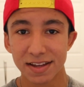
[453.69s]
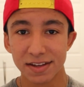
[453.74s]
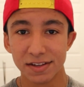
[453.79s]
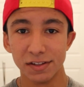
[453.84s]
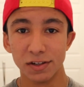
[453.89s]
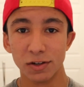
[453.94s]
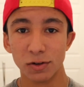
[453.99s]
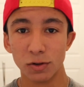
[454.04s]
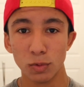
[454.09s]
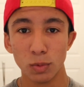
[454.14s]

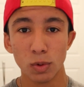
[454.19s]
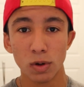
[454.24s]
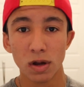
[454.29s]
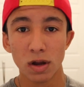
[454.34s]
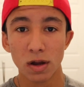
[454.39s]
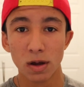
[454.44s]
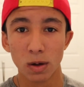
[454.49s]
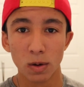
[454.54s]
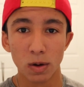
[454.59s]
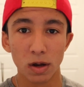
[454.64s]
you know,
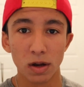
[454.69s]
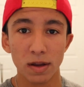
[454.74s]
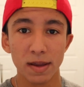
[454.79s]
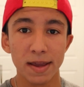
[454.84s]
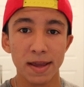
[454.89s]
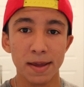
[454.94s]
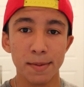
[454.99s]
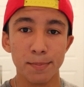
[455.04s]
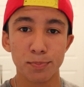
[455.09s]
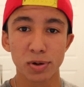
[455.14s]

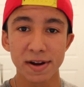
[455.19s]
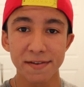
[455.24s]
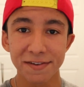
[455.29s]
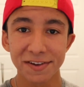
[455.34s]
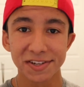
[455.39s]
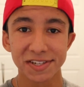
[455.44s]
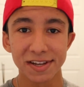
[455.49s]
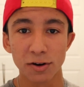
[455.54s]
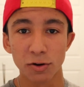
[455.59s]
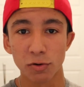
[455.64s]
in
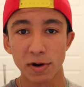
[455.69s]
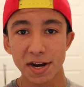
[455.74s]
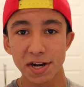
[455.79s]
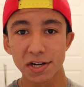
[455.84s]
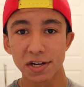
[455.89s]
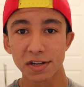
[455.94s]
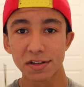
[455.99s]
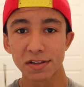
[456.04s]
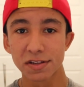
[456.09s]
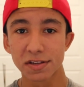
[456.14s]
previous
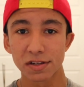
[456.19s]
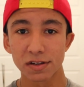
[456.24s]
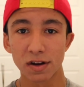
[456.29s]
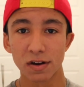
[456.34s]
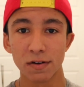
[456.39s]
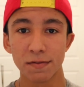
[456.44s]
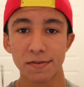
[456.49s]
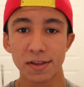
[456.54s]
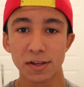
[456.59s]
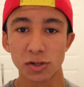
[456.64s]
iterations
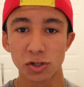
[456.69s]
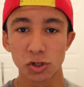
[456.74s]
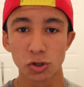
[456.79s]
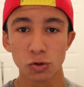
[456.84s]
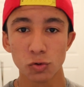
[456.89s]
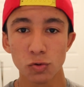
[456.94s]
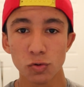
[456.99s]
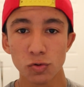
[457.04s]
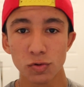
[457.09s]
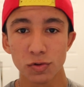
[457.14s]
of this
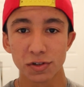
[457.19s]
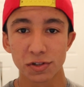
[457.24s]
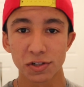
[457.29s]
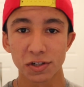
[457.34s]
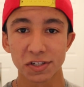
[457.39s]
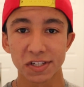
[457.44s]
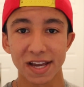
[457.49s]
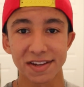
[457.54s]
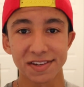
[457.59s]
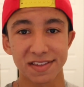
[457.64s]
suit,
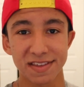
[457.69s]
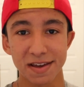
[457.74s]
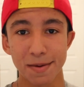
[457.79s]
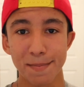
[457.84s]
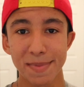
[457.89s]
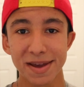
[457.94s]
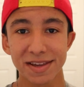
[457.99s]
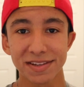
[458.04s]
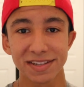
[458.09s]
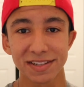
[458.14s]
such as the
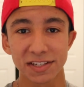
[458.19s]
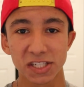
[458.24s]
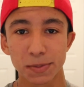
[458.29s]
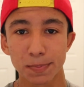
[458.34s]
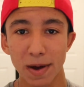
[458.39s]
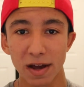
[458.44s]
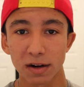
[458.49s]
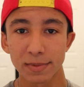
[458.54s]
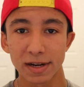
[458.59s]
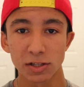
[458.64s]
Amazing
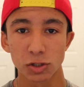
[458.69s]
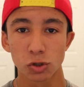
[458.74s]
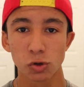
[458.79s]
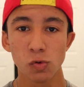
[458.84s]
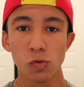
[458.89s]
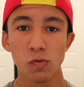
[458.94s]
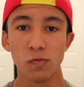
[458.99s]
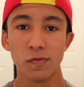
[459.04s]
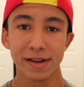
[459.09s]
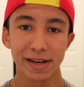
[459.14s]
Spider-Man
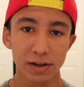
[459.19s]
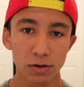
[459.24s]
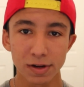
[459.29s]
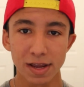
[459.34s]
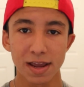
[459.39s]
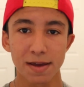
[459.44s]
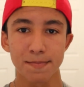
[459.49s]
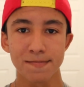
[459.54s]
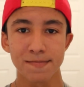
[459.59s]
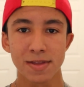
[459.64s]
two video
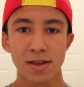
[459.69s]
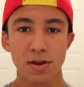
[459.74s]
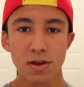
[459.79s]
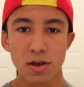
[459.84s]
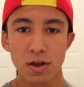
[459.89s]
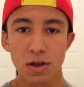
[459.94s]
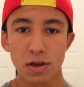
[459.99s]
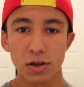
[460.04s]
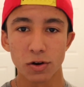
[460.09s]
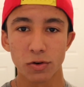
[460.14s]
game,
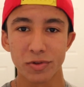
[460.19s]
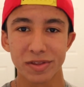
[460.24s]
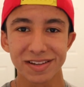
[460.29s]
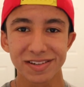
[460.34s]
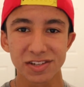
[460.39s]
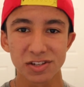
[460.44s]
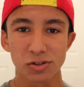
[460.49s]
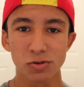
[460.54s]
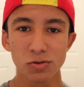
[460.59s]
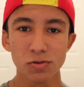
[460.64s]
you know,
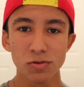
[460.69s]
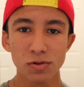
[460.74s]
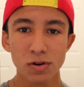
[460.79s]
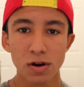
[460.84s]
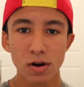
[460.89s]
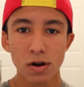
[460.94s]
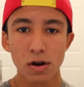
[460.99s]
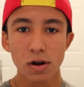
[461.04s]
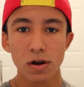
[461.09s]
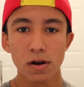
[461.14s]
this
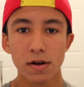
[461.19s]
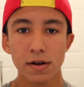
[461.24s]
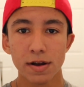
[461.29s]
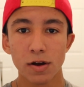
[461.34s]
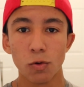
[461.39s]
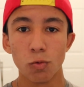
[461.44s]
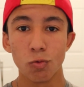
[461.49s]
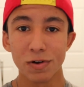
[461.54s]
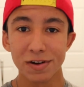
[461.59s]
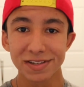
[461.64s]
suit
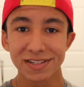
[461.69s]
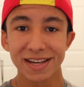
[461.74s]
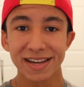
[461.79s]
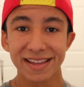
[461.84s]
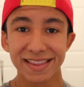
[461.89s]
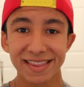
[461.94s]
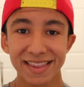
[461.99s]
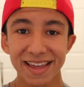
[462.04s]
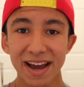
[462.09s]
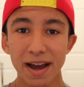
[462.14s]
was
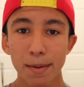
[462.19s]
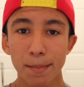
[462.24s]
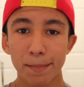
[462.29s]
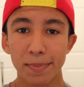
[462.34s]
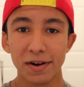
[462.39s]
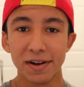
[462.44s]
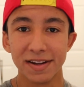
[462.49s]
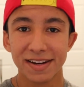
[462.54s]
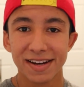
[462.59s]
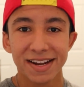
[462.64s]
in that,
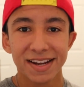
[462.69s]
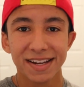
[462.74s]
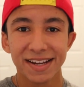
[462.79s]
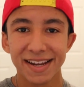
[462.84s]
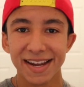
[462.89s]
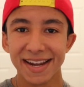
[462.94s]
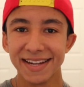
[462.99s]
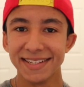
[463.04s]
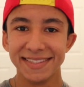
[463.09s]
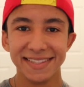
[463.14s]
but
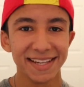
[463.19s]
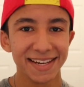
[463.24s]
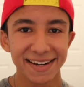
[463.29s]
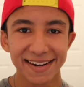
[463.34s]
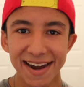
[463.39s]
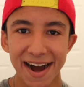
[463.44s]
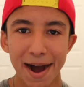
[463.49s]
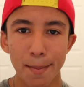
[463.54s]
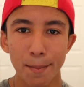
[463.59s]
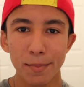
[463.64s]
it did
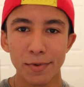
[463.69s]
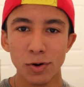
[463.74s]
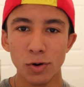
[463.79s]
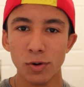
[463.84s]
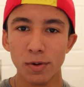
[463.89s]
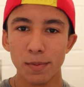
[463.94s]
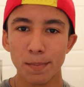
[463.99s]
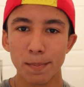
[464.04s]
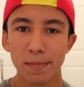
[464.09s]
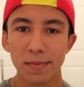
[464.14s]
not,
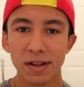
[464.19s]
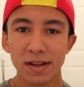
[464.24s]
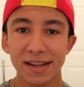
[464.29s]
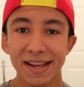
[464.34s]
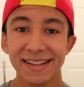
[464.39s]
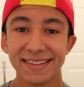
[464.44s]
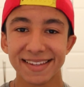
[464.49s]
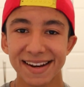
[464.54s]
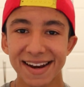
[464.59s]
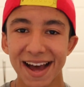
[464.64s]

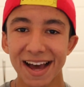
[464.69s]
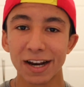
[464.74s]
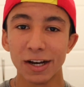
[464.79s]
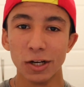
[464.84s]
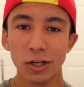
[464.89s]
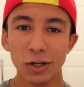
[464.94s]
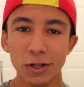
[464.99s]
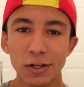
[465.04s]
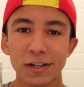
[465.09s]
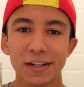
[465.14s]
it did not
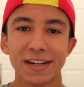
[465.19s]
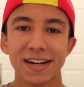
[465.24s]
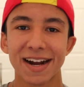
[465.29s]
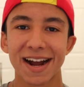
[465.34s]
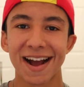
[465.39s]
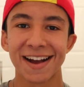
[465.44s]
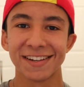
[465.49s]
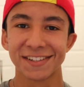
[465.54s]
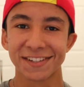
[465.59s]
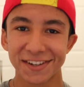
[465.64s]
look
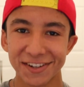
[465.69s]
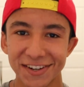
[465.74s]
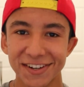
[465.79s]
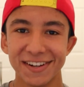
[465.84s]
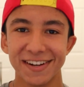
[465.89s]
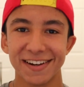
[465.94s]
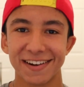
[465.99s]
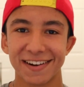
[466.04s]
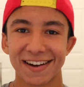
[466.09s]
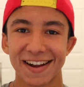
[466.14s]
as
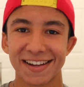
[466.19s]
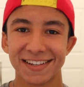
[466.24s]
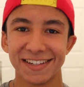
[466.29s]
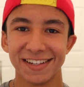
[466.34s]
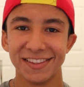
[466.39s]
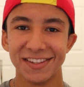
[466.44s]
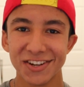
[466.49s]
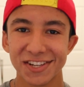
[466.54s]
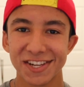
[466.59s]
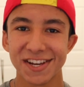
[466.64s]
good as
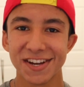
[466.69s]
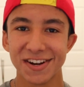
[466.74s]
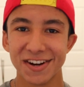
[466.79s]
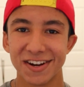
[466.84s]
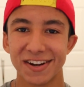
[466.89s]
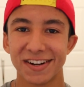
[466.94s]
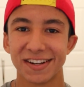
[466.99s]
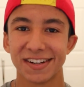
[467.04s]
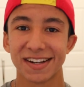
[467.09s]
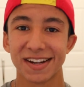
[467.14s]
it does
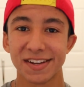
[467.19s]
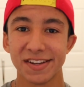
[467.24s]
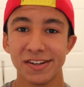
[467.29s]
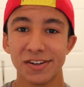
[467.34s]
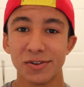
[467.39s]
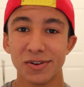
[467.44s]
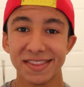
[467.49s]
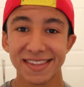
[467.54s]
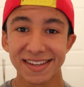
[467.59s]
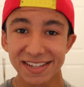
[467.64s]
here.
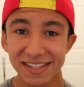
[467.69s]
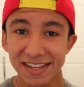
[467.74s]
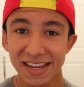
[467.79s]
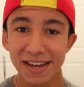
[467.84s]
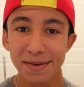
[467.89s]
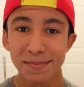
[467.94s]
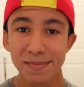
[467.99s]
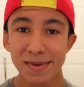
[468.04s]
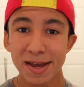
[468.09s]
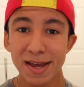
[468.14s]
You know, in this
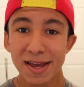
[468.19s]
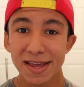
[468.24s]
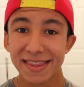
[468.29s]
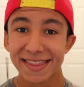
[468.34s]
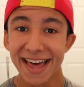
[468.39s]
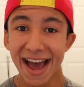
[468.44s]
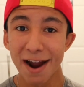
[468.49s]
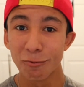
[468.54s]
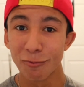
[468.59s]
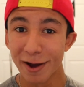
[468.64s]
game,
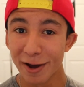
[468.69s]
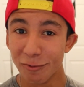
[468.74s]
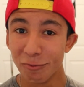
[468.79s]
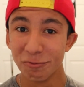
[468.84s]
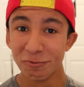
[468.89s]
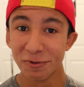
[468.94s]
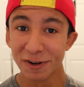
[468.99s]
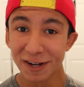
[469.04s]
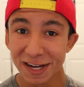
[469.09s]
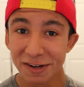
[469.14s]
that
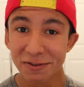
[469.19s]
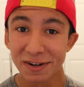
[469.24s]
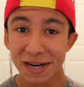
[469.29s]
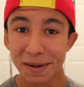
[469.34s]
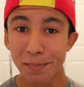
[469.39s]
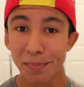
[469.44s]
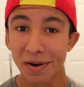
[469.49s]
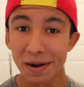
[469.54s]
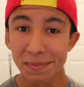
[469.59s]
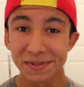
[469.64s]
red really,
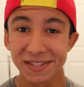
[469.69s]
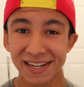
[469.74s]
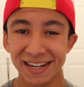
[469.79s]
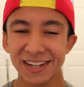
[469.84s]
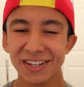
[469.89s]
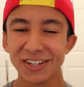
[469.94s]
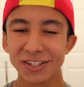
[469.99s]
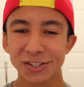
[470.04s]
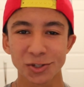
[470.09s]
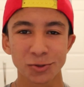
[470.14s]
really pops,
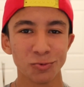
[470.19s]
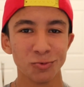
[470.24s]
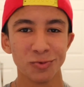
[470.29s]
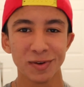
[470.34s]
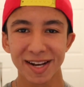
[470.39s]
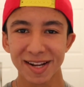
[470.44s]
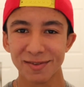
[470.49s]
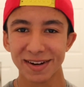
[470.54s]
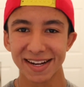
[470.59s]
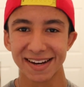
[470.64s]
and it looks
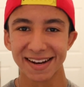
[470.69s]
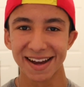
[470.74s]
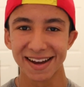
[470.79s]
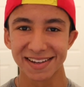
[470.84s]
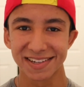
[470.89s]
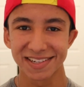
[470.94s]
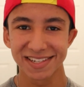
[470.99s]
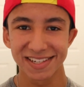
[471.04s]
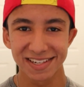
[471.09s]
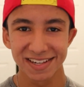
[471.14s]
really, really
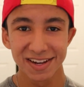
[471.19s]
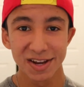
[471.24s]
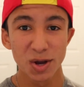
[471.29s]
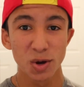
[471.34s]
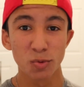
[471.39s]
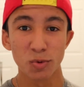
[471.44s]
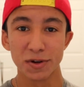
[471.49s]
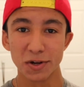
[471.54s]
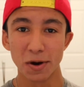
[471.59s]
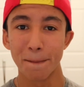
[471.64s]
nice
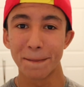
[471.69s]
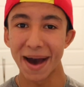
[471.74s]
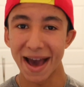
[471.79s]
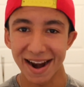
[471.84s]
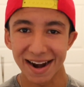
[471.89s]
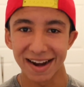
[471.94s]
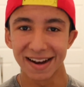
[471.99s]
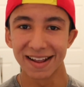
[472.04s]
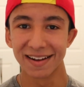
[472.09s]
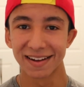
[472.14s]
when you're
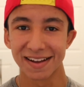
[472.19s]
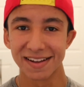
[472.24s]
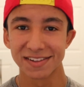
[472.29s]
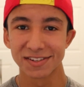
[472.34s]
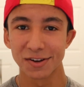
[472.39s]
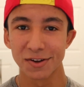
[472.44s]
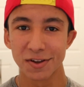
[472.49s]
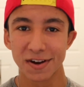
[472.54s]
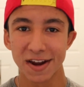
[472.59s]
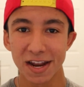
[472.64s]
battling
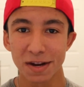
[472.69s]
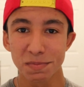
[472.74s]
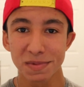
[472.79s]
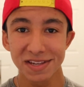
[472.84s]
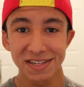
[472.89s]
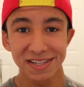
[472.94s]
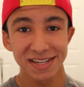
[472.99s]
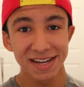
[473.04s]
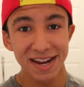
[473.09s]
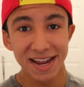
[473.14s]
against other
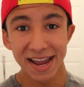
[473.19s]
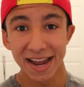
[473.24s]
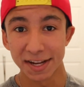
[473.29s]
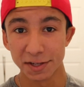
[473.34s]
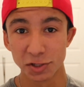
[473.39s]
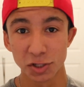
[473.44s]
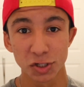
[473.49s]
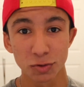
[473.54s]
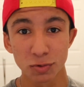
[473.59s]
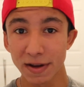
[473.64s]
enemies
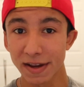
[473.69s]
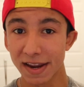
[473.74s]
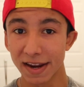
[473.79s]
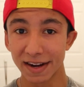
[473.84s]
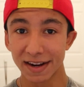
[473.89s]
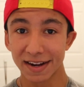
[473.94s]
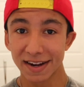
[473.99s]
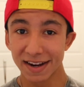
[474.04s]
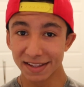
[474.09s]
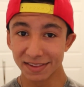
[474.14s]
and
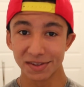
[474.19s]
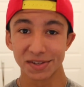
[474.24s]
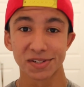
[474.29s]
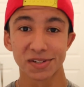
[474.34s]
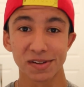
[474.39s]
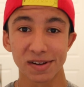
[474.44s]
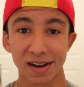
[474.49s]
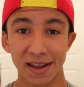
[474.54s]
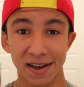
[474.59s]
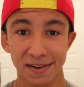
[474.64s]
swinging in the
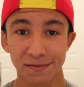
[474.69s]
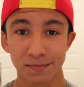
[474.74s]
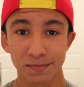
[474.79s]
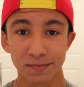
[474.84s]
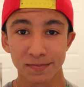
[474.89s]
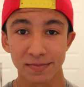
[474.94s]
sunlight.